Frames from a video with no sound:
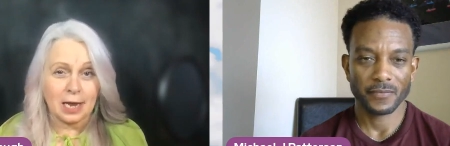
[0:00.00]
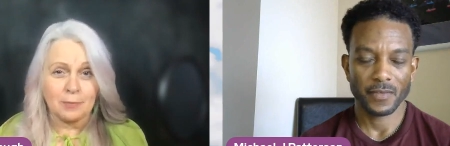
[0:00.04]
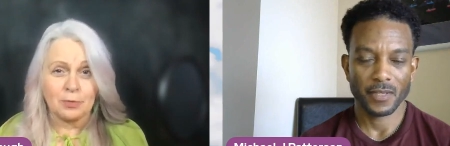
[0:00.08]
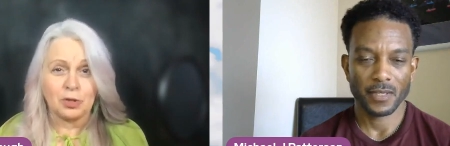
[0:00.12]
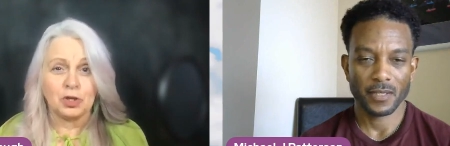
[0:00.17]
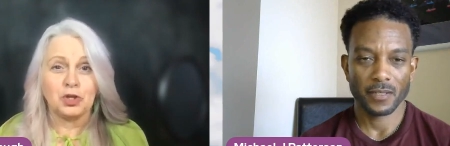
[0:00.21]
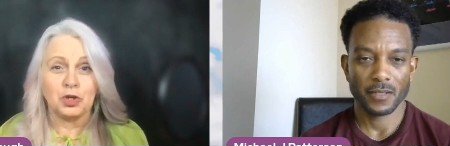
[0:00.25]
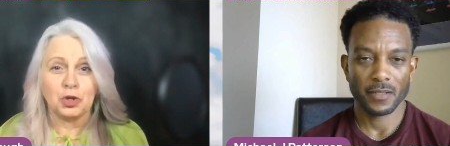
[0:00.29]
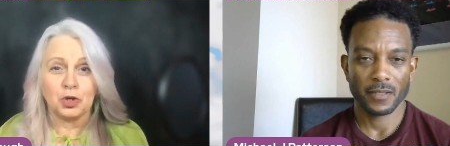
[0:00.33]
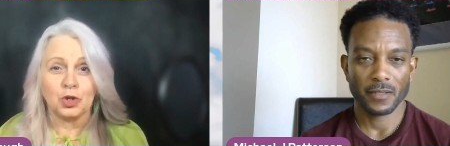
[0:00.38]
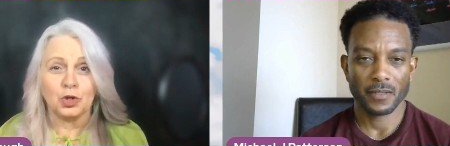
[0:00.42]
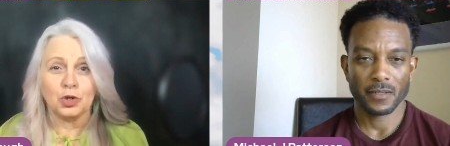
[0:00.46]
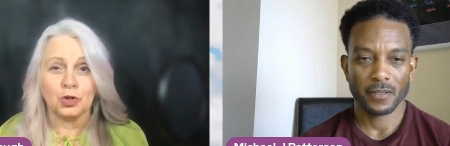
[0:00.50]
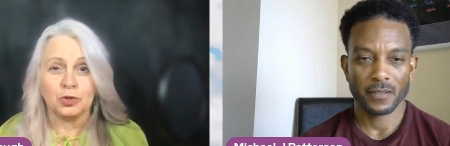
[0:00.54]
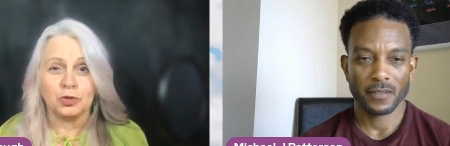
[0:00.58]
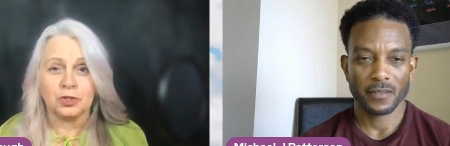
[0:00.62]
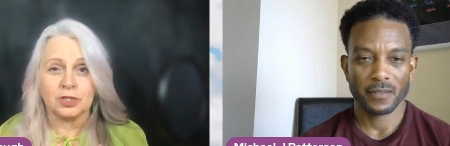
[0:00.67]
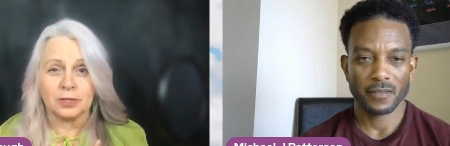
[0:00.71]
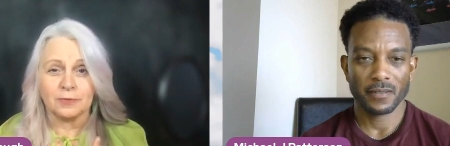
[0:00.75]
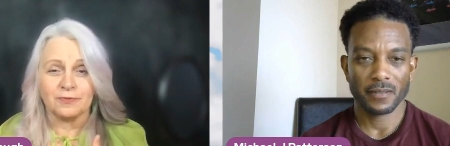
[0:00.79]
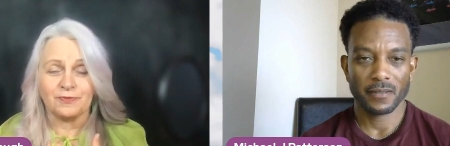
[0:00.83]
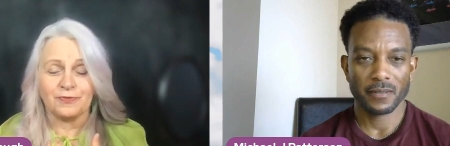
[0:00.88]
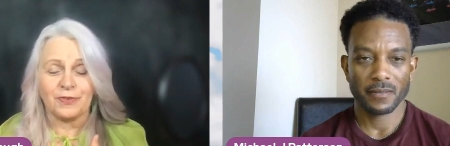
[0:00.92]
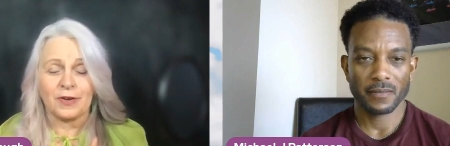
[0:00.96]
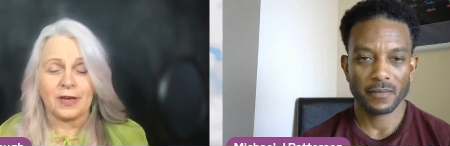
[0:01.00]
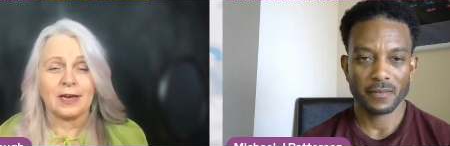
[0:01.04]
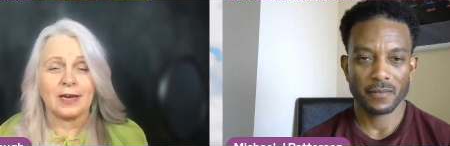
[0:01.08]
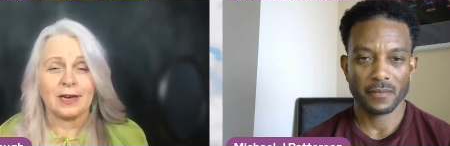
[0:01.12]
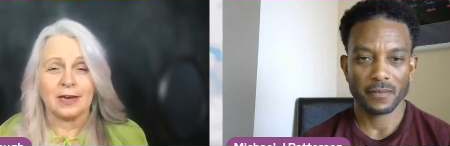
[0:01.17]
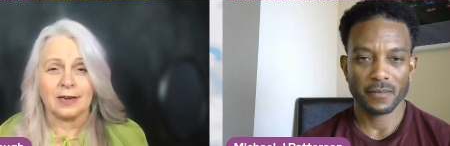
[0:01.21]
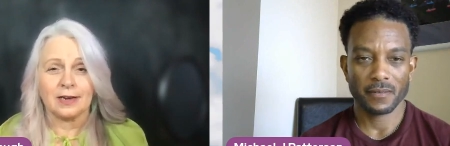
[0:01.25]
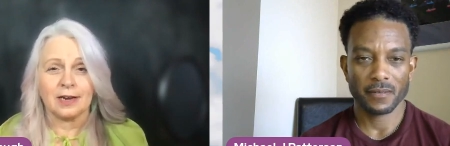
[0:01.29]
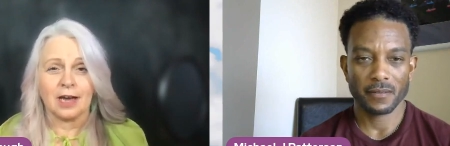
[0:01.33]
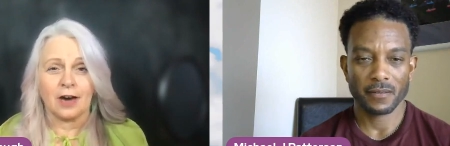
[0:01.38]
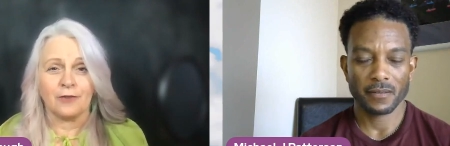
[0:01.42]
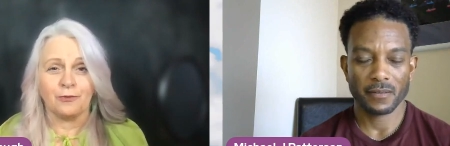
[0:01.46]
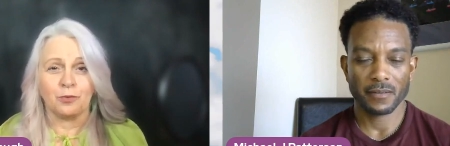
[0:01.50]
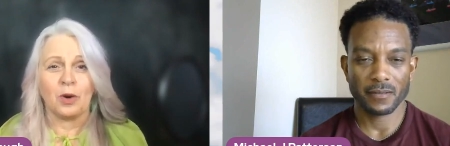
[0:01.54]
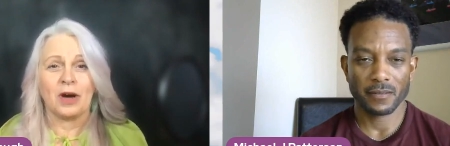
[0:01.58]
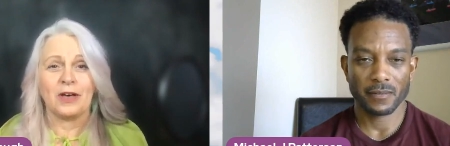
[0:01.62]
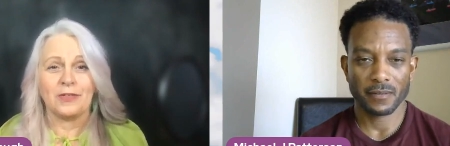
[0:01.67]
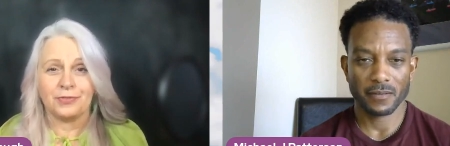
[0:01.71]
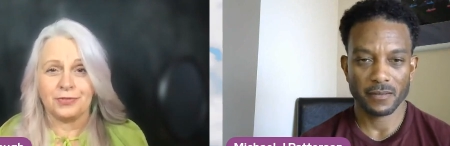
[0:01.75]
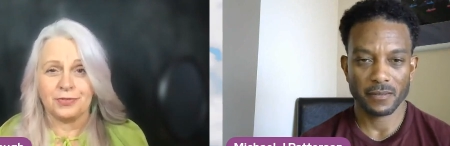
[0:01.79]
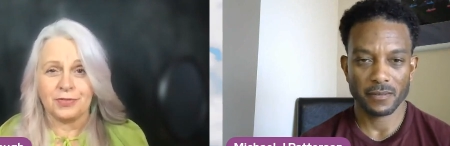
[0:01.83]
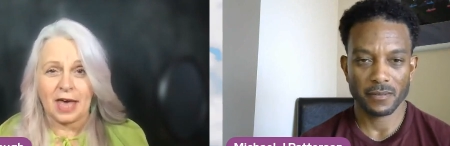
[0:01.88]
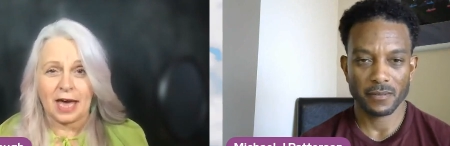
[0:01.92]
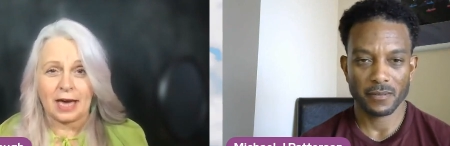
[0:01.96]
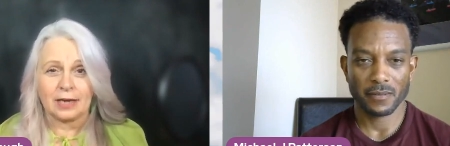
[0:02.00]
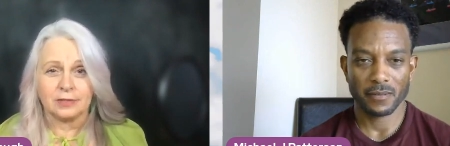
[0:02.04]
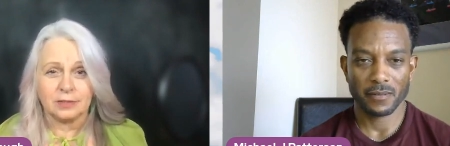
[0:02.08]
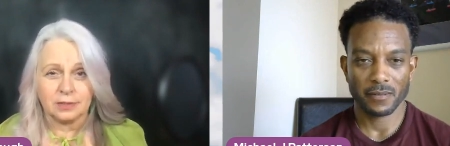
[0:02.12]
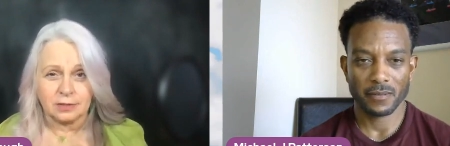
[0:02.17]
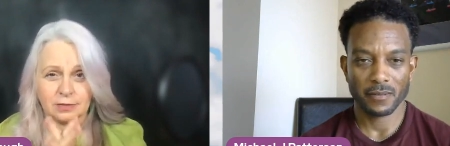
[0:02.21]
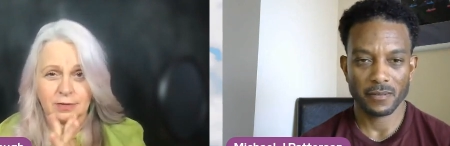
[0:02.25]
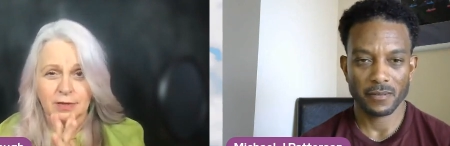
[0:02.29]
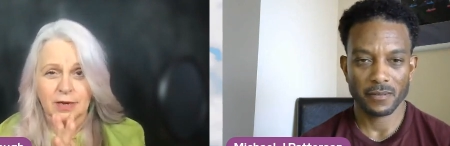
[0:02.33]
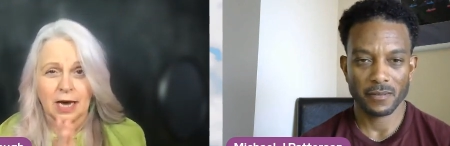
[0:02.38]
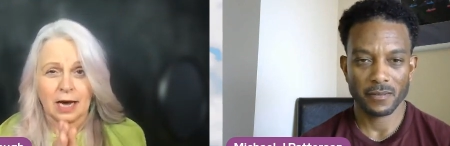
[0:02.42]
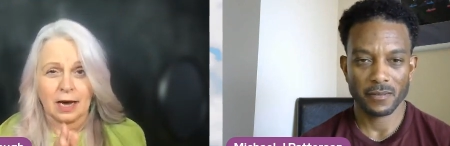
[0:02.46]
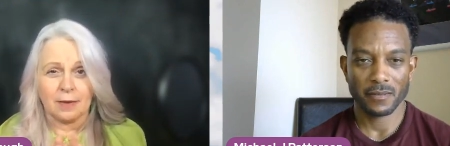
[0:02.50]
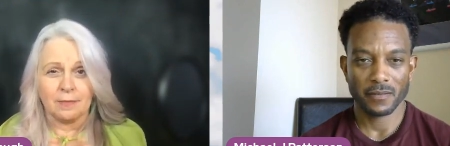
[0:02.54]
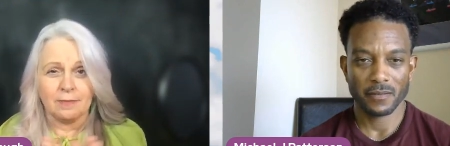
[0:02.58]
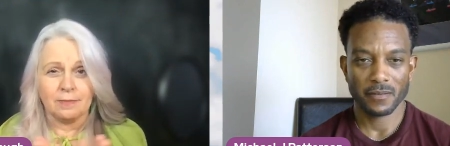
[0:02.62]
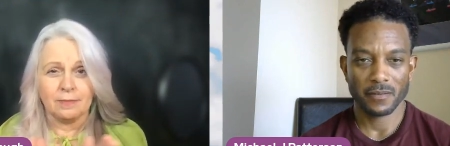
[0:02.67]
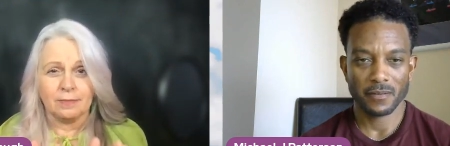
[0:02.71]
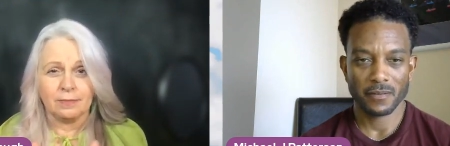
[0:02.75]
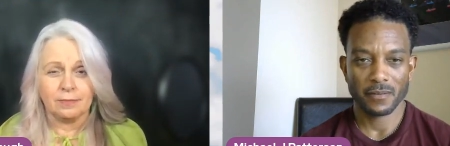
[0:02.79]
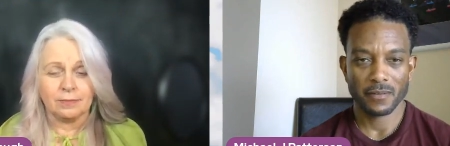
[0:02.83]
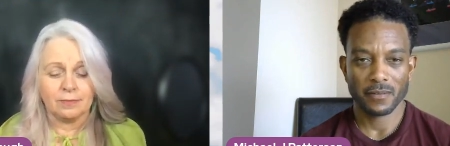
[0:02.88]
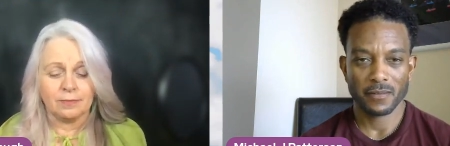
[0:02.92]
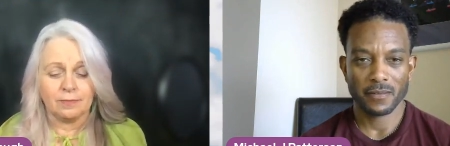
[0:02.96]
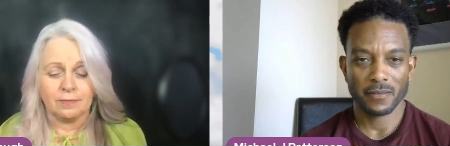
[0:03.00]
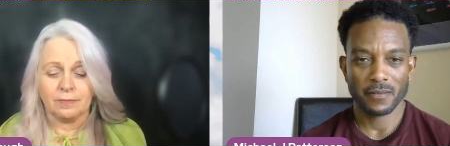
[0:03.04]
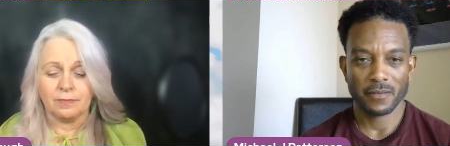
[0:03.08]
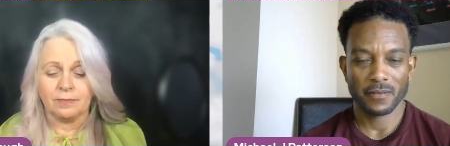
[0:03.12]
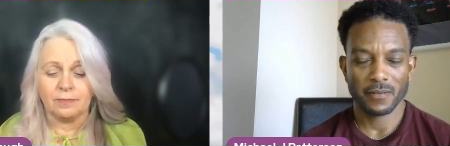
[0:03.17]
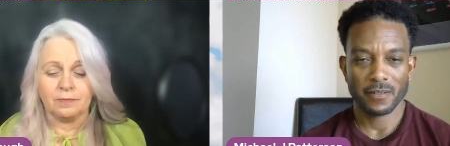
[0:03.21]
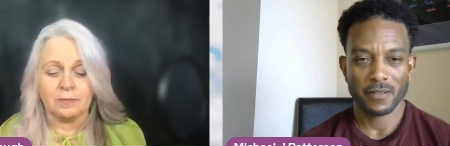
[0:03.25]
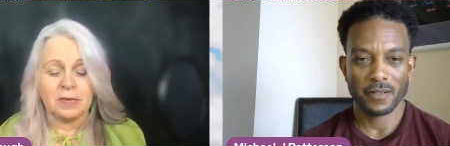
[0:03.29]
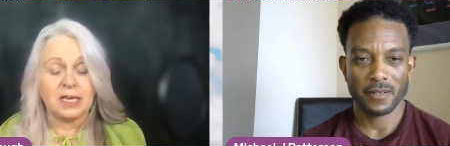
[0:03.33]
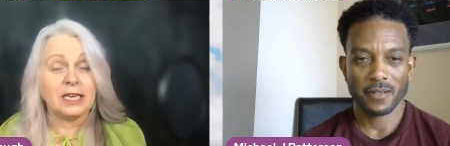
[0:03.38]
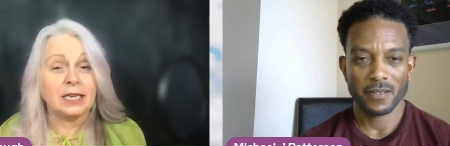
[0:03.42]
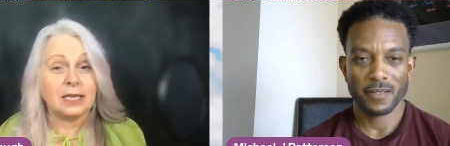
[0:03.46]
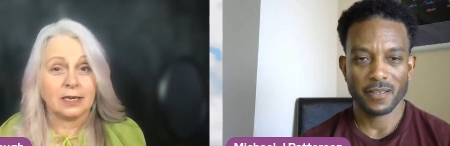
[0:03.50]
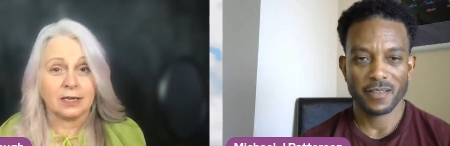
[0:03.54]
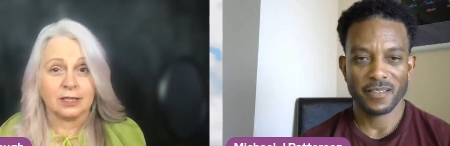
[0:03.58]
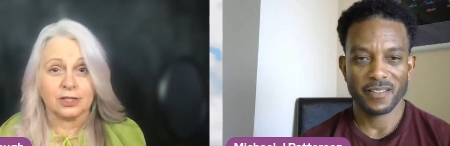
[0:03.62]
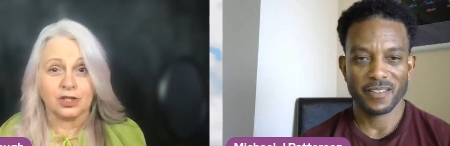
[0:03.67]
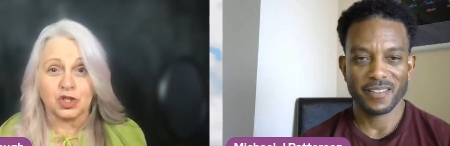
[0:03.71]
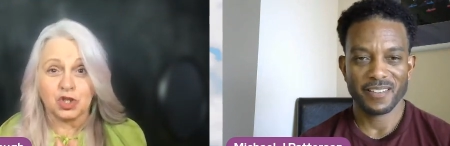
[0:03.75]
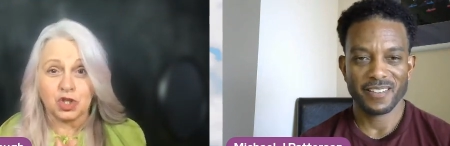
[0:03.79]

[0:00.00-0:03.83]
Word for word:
Speaker 1: am a huge fan of what that uh, media is